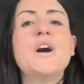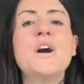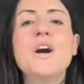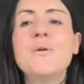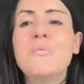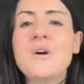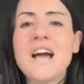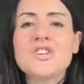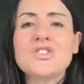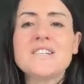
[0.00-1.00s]
we
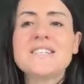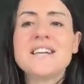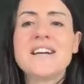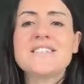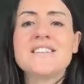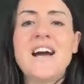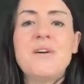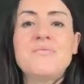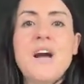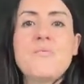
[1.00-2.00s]
actually start to,
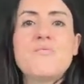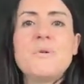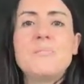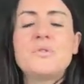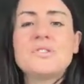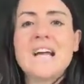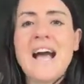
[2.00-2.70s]
that ripples